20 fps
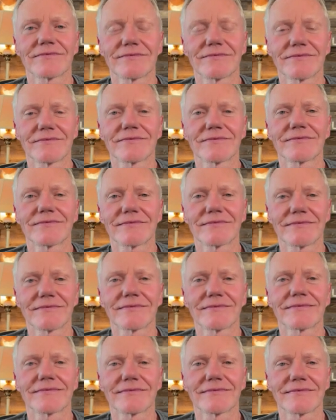
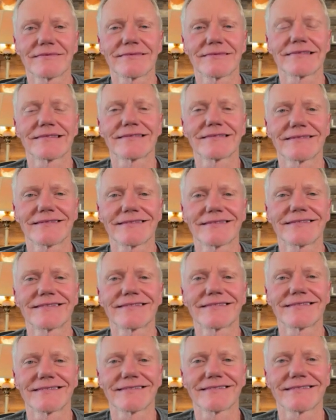
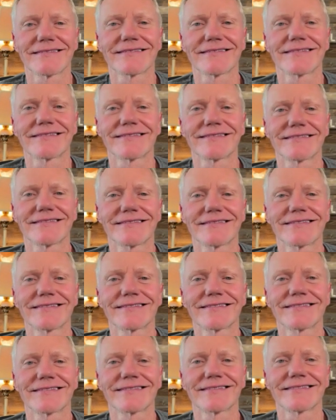
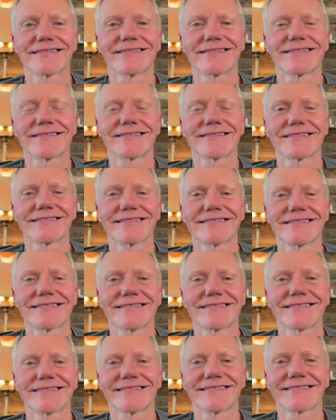
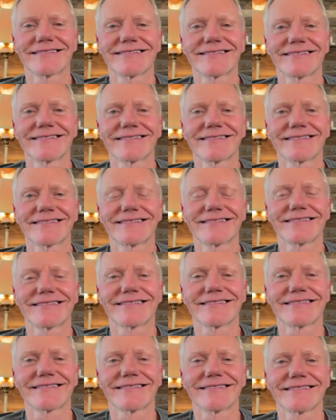
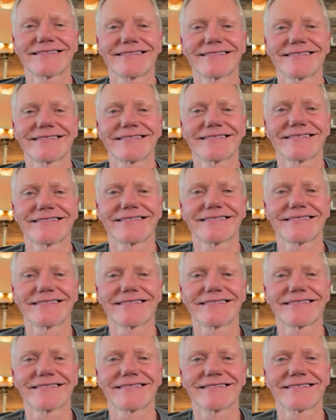
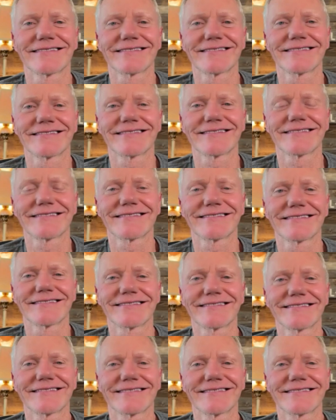
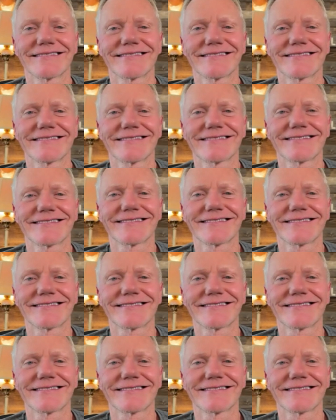The person shown says nothing.